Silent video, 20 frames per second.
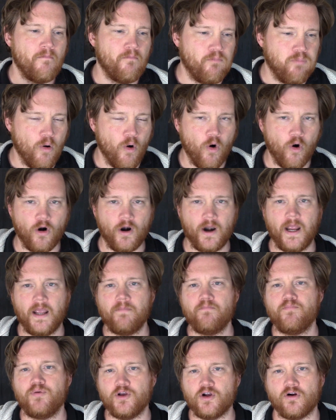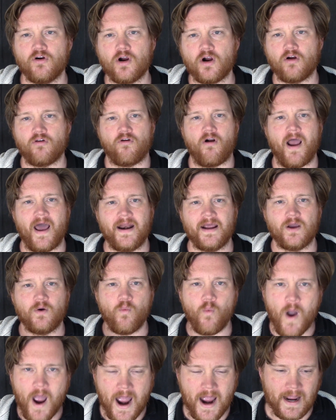boring bureaucratic
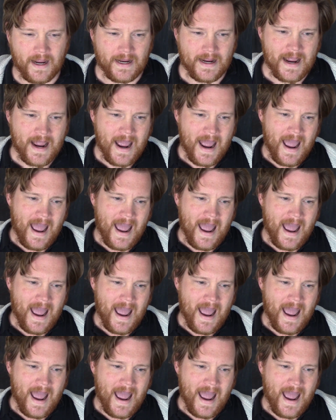way.